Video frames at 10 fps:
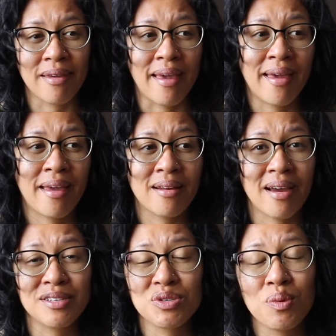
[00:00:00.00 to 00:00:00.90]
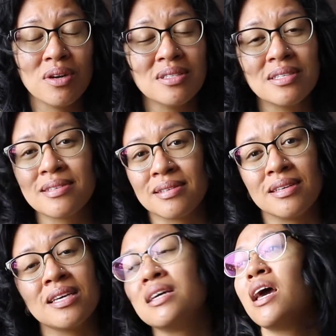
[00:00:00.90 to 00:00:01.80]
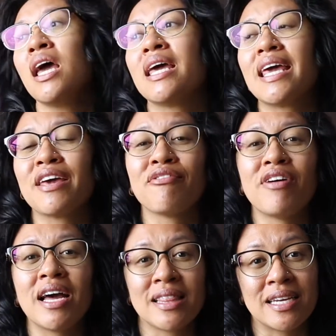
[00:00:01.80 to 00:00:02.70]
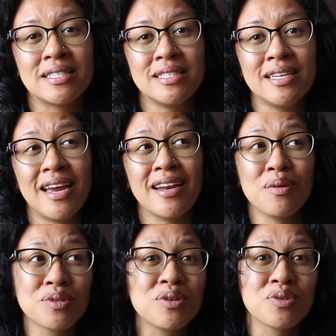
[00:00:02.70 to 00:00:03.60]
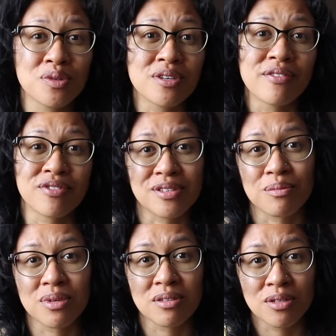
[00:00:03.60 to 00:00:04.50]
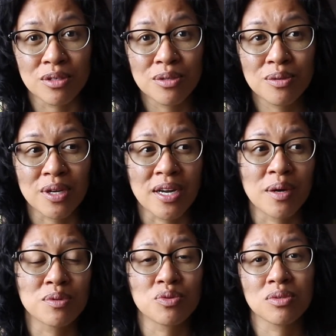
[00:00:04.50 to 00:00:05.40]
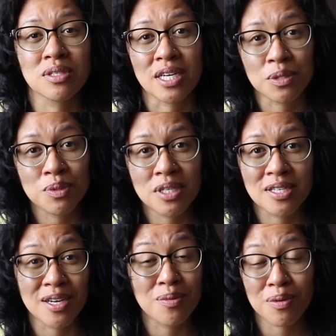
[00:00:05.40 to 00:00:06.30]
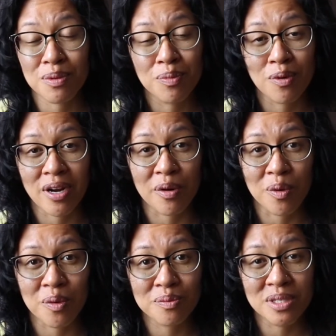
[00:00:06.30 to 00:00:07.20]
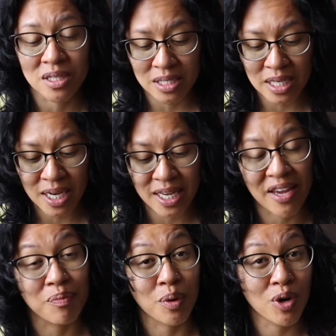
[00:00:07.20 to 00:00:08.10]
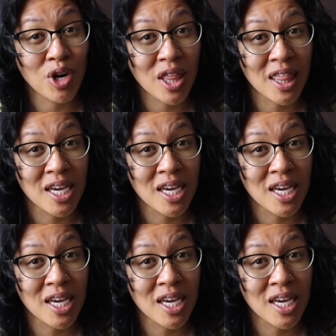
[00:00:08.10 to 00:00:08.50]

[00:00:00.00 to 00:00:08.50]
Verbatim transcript: And I just wanted to see if I liked it. And I was also looking for something to do and I was really desperate because I don't want to be bored at home till the day I gave birth.